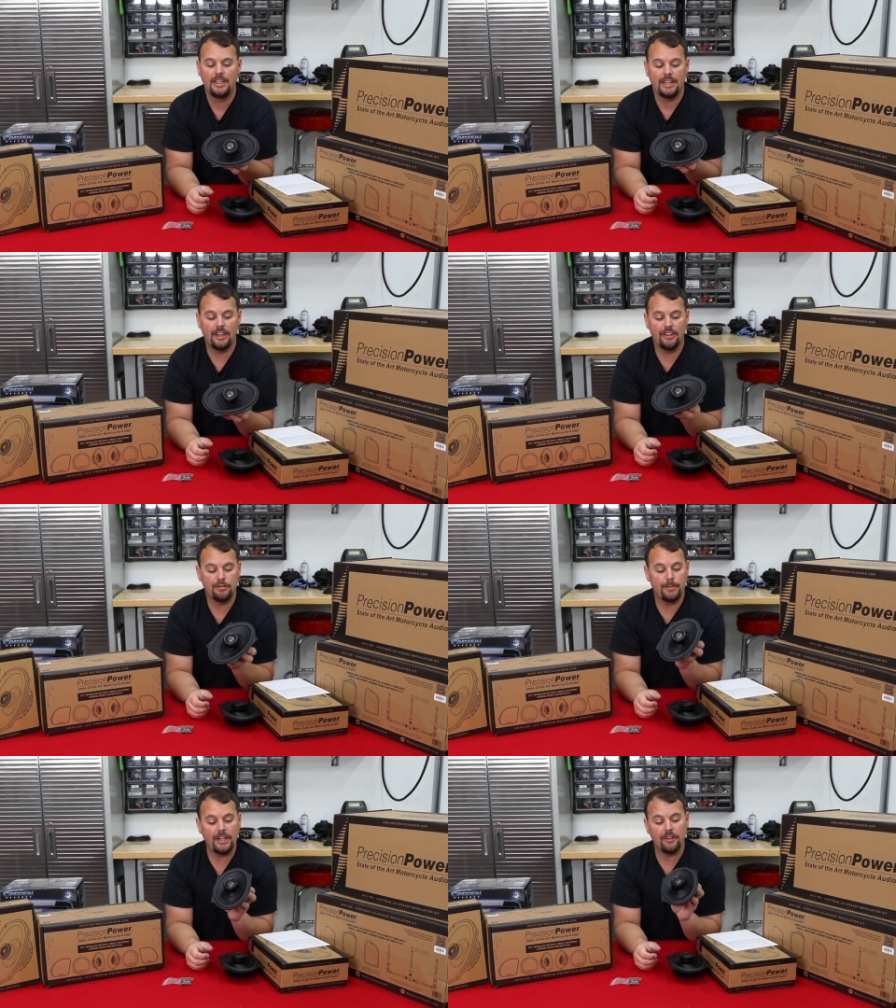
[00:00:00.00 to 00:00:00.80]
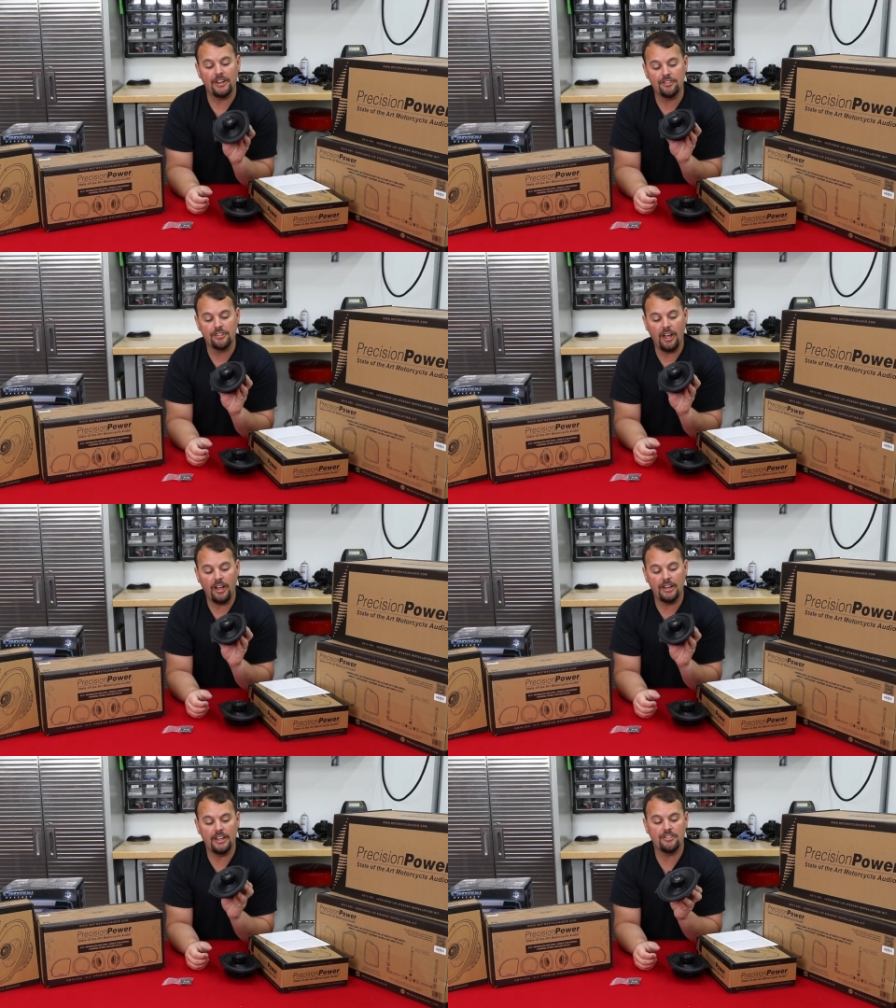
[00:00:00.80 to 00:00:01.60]
Now, this speaker is
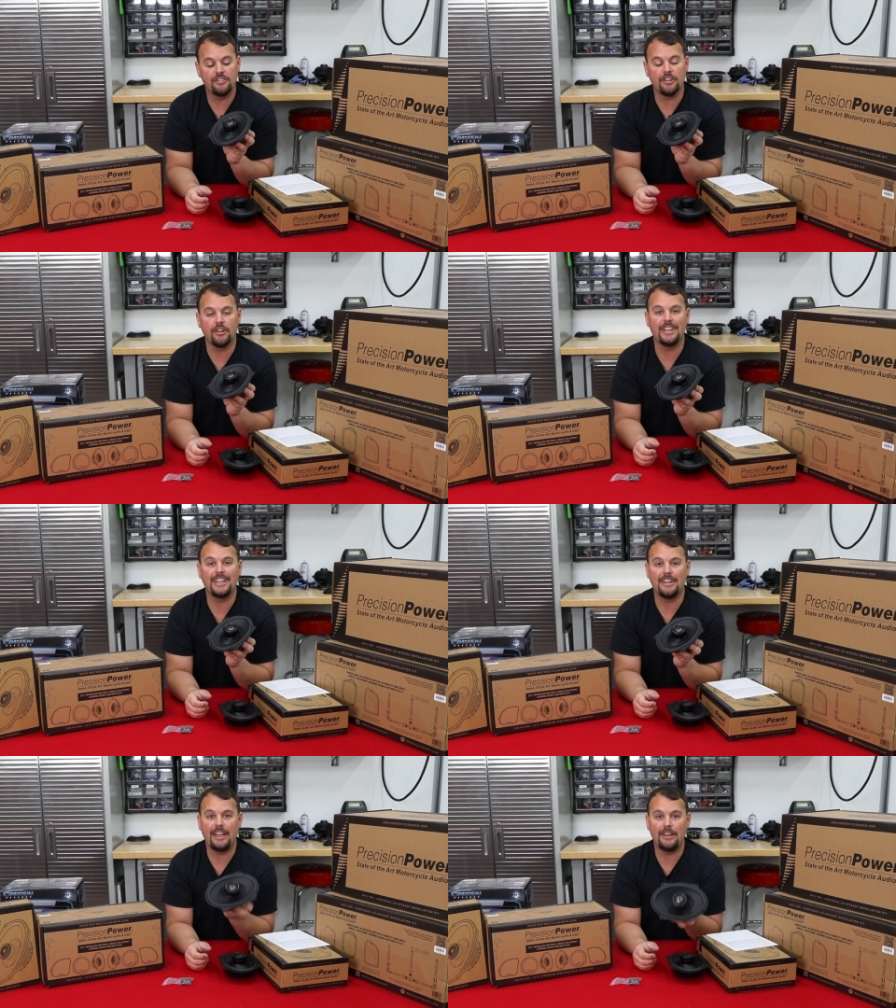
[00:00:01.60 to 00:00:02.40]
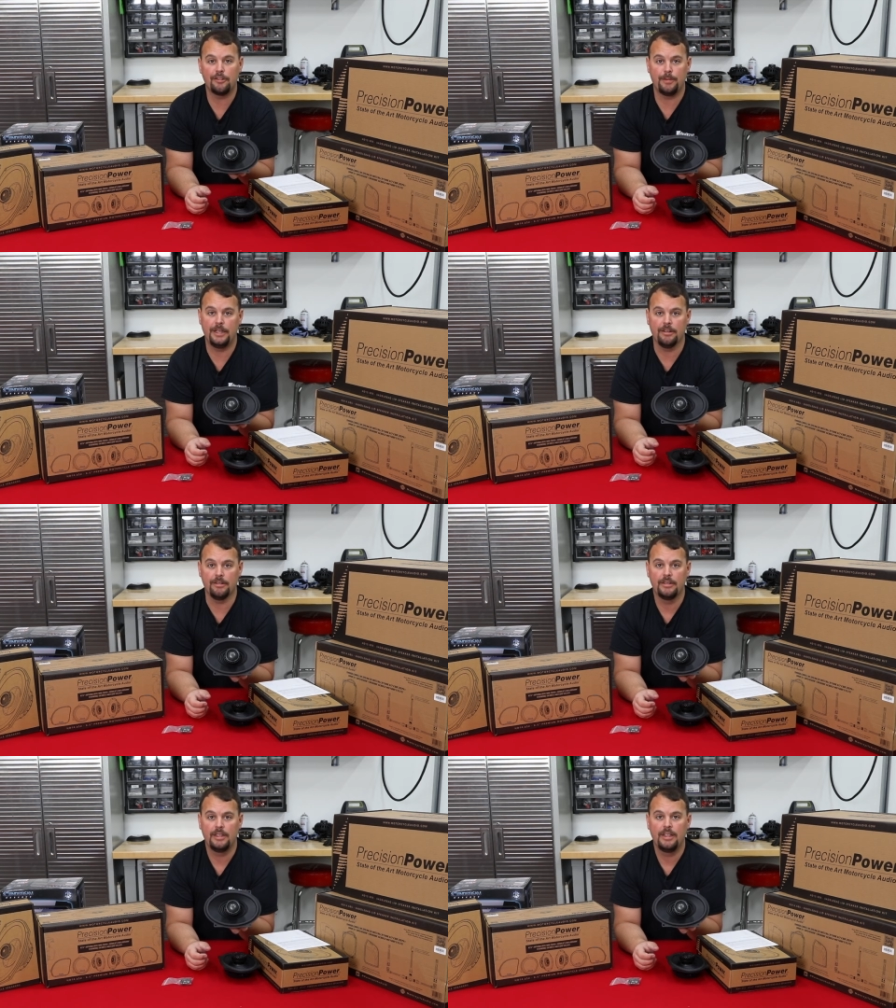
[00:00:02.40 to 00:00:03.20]
not necessarily a loudspeaker.